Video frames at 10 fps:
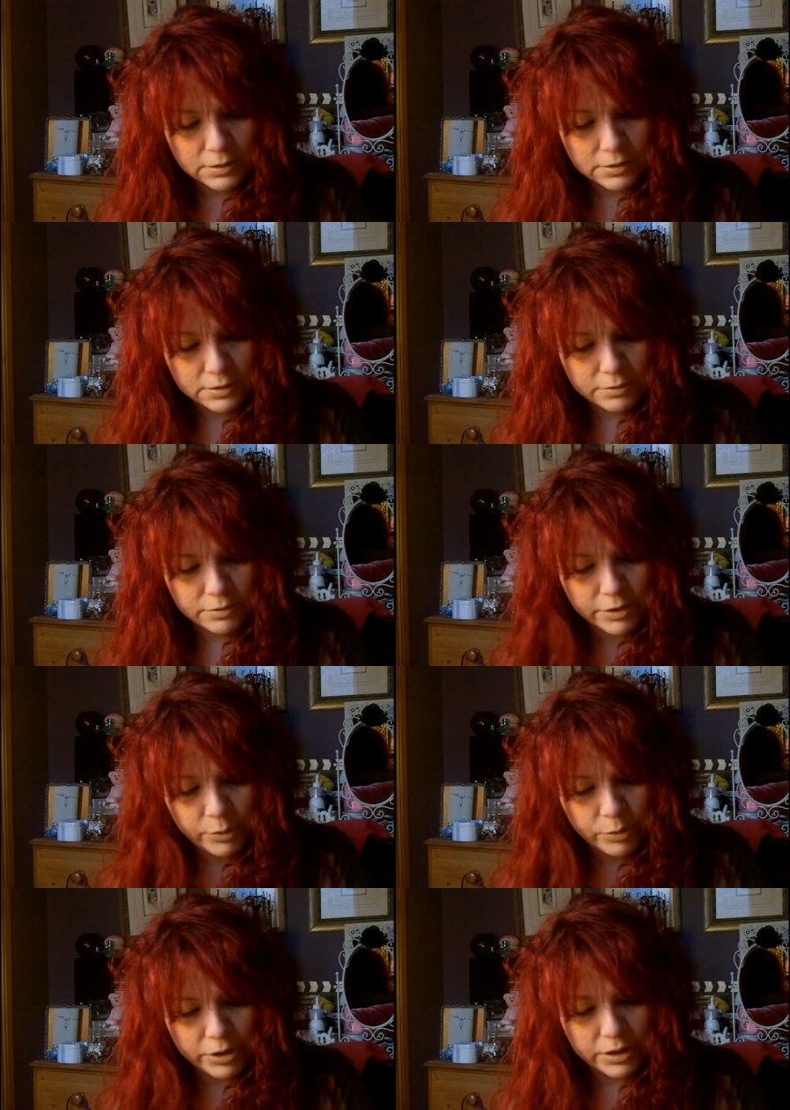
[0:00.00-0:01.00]
It's a very
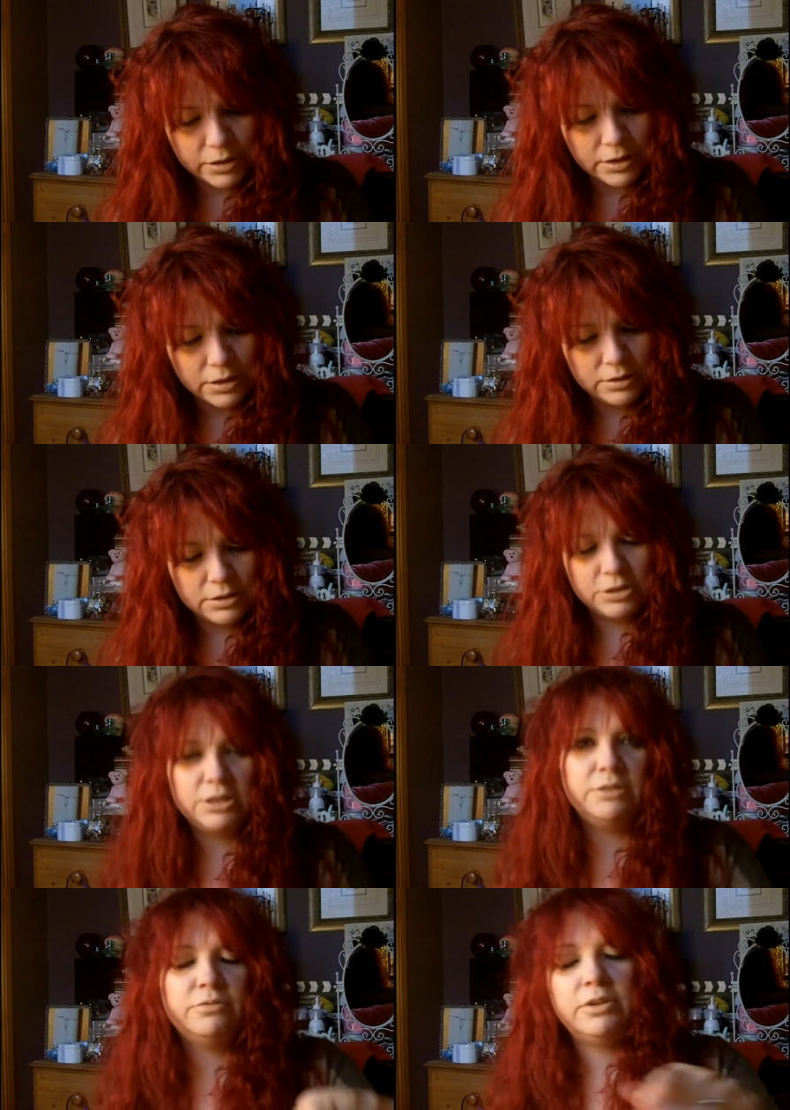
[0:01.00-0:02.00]
pretty colour,
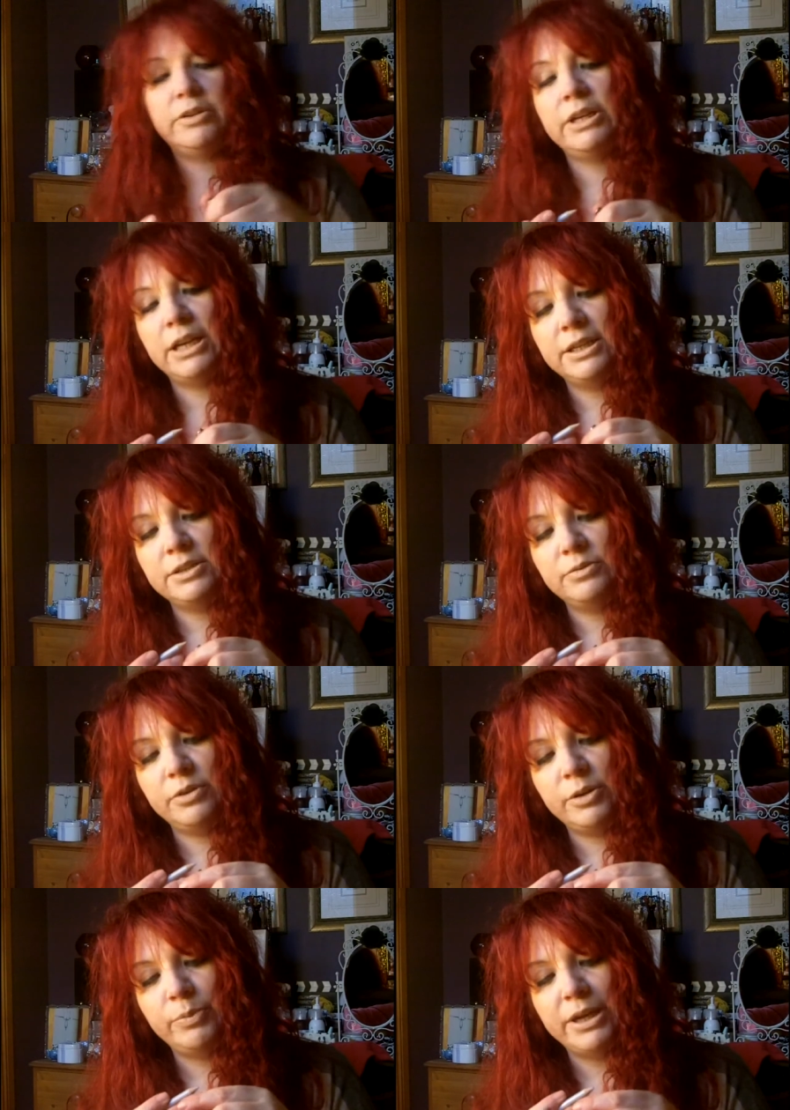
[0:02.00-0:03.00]
actually very light,
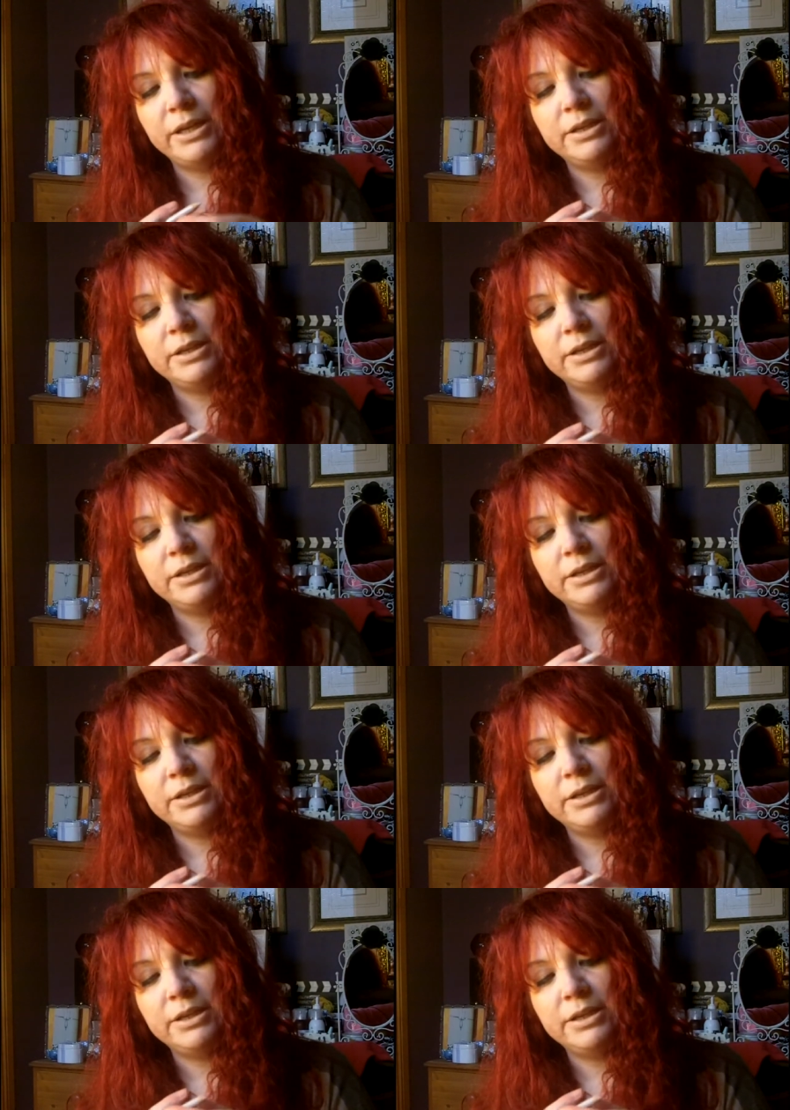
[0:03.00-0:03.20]
very barely